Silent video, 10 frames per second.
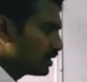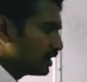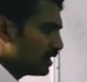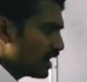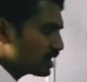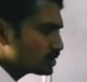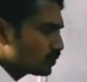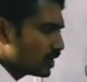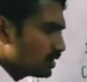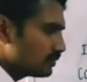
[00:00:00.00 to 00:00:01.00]
Next
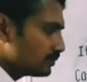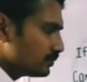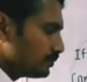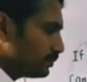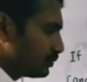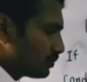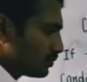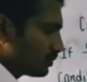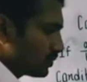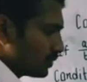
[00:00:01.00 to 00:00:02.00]
one,
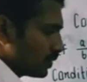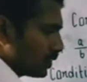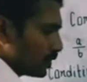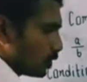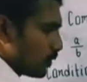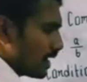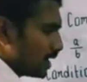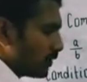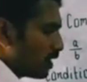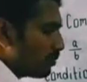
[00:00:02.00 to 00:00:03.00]

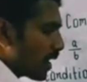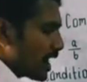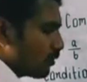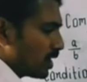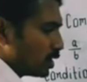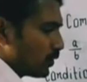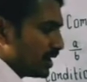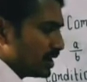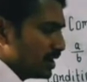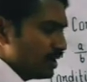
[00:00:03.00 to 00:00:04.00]
21 by
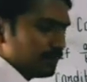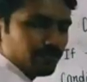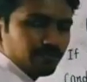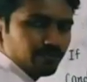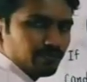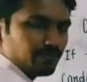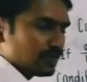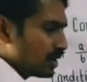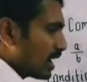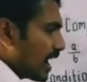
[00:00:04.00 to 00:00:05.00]
120
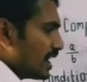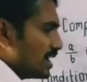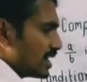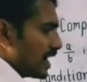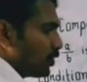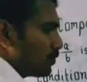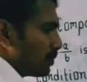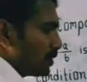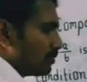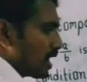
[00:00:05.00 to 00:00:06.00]
and negative
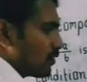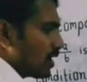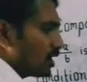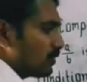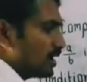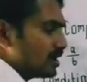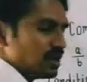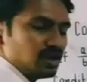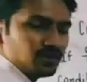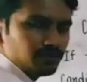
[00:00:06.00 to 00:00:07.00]
15 by
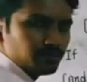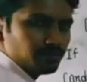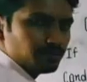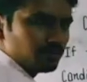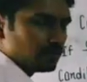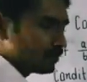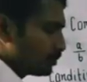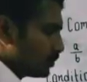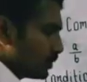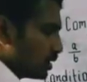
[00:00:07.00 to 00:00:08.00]
120.
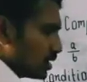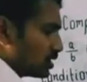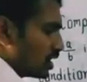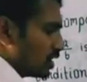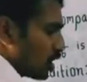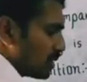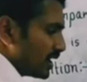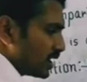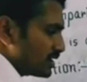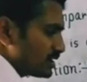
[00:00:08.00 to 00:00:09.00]
The
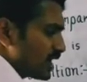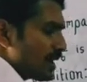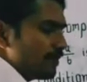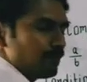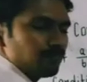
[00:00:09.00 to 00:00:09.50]
denominator is same.